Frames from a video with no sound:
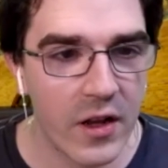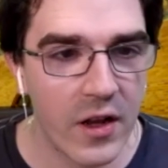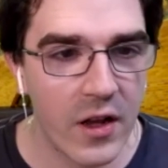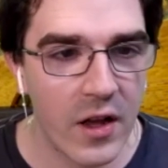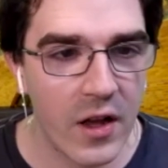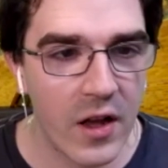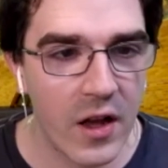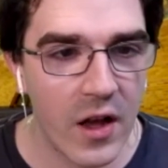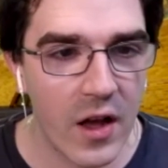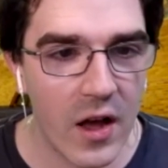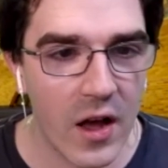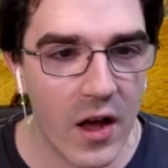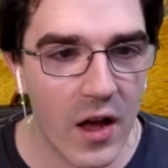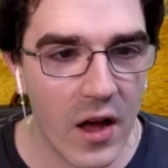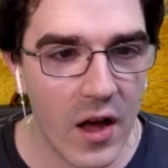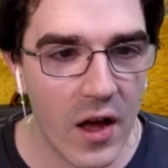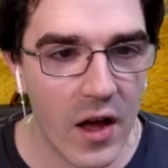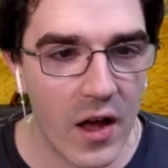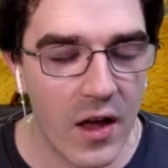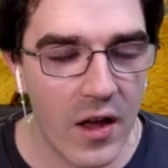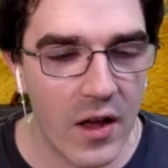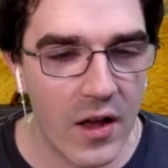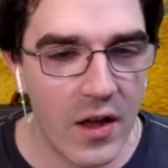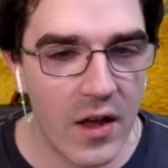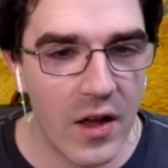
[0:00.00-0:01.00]
uh,
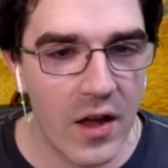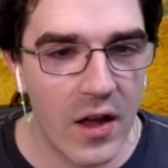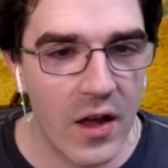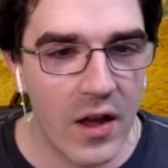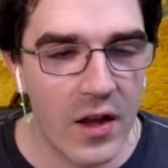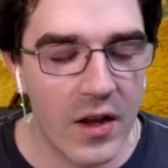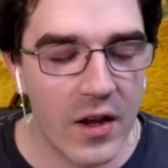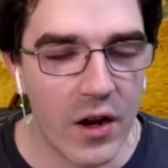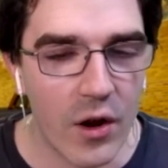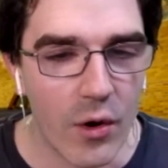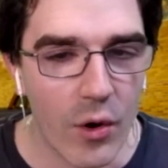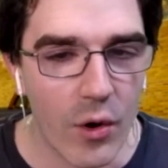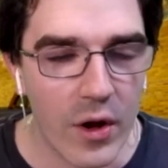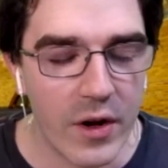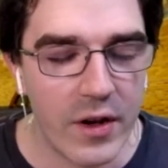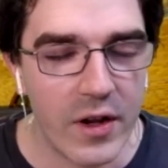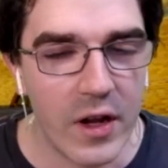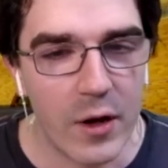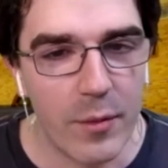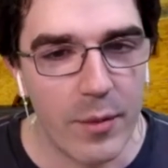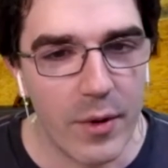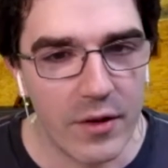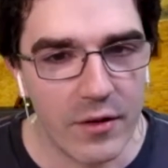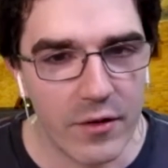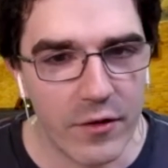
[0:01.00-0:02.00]
you know, a
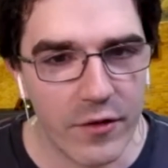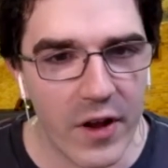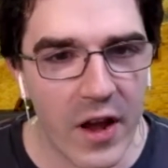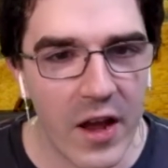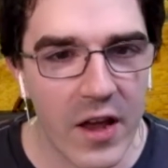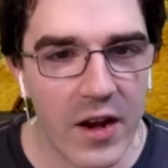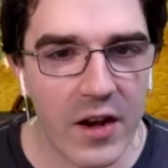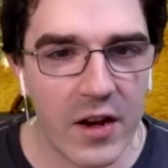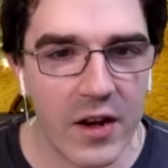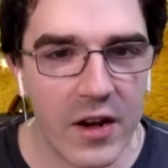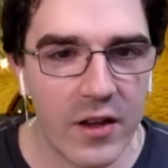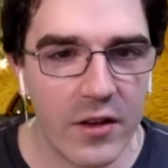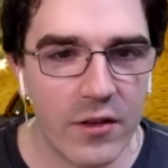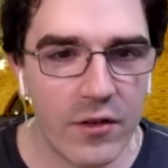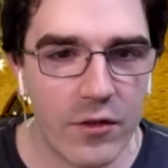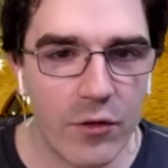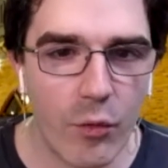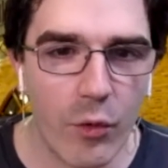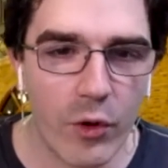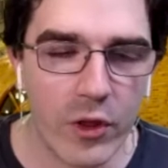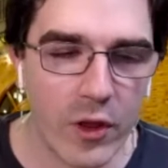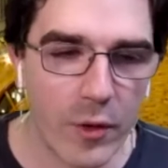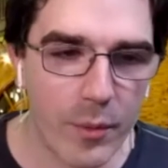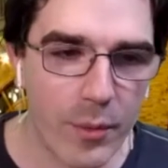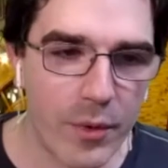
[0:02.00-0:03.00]
database of candidates, what their
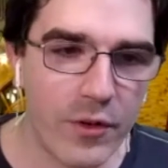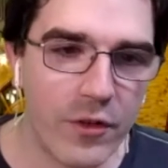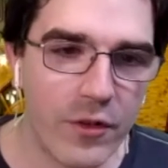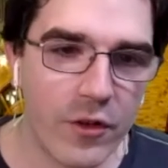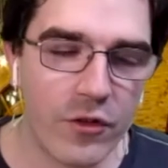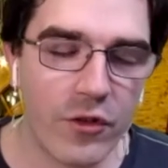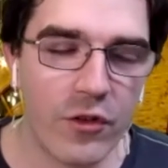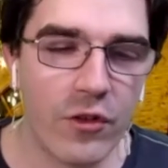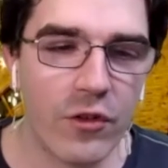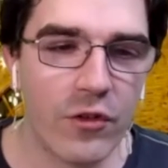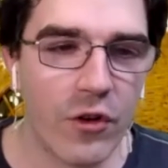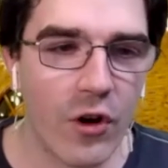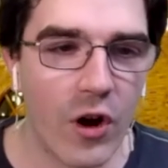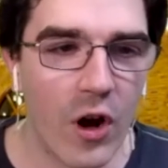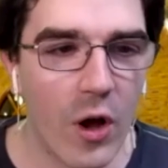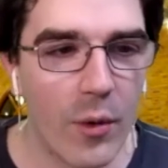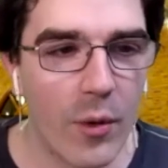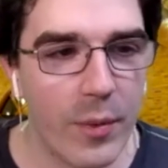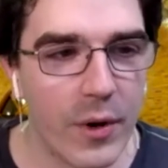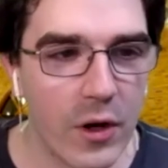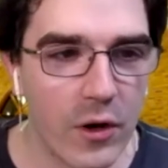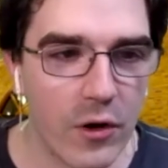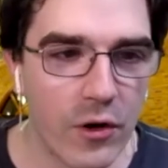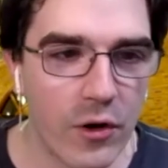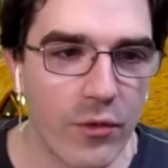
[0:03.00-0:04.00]
positions are, helping you
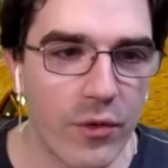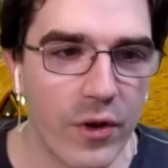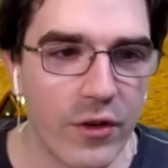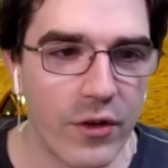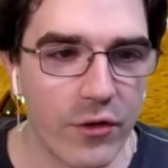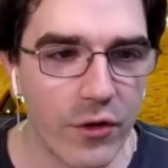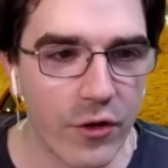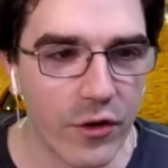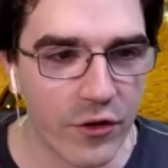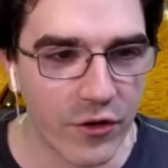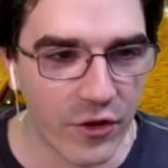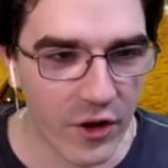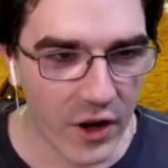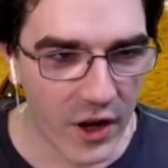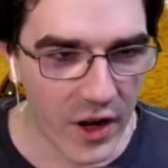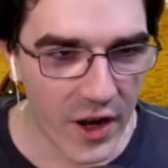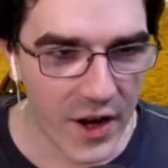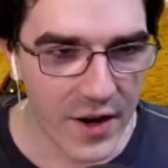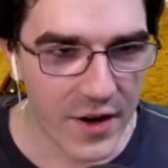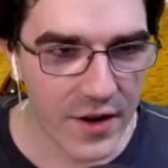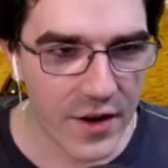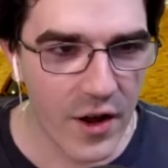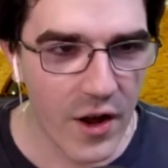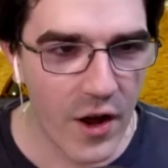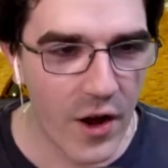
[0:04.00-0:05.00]
do research. And
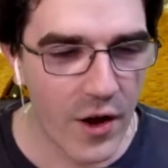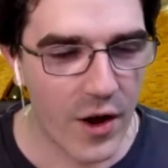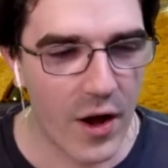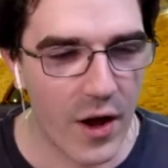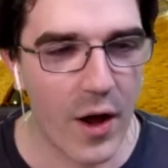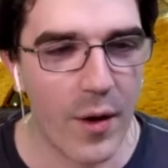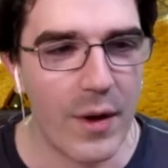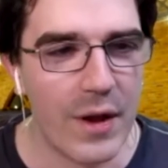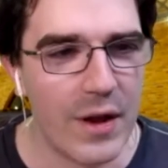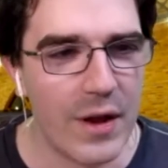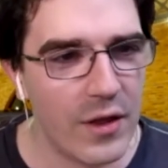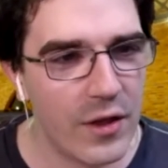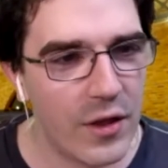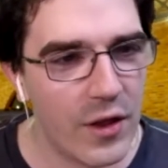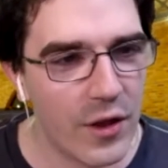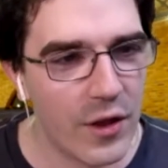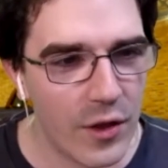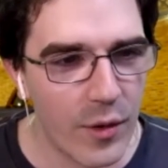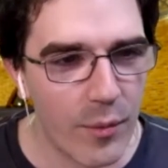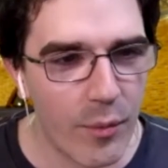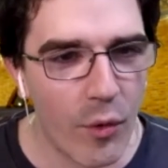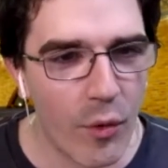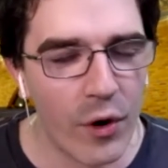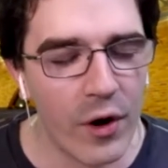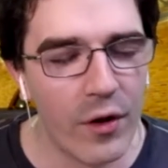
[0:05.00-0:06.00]
I mean, the, the
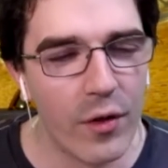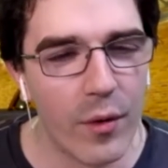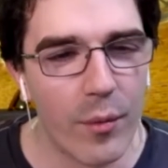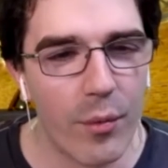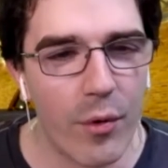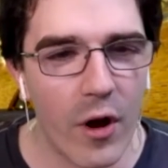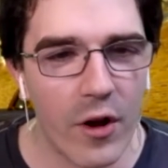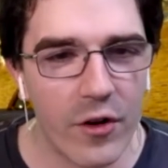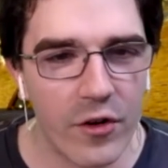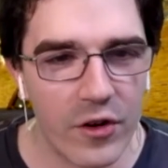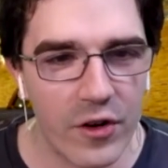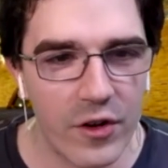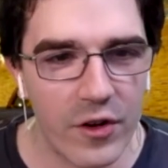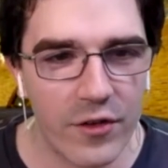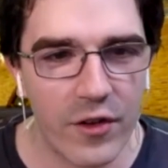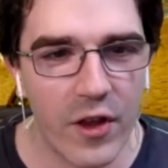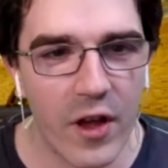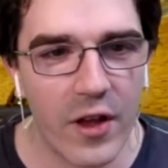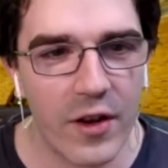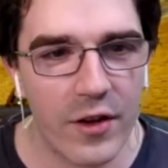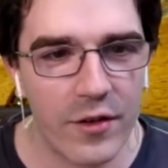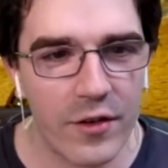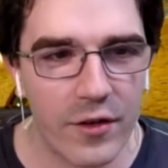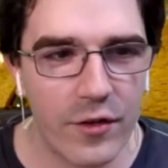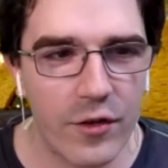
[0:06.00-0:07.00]
point of the project is not
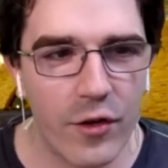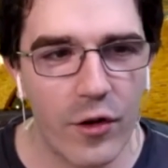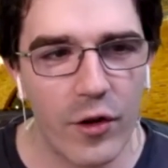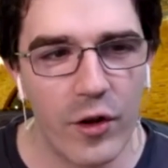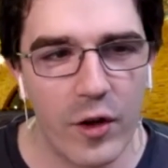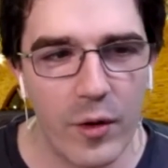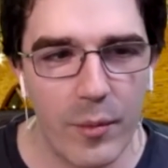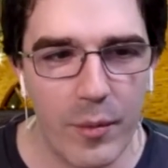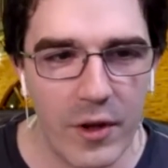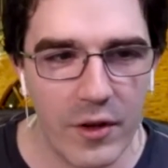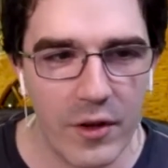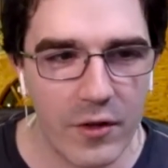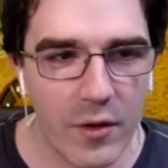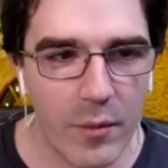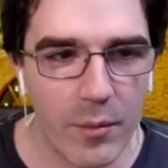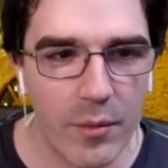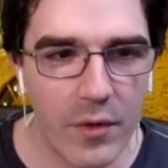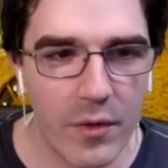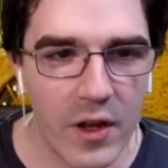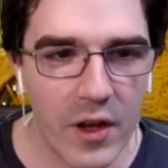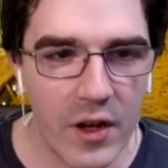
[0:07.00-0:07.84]
necessarily to be something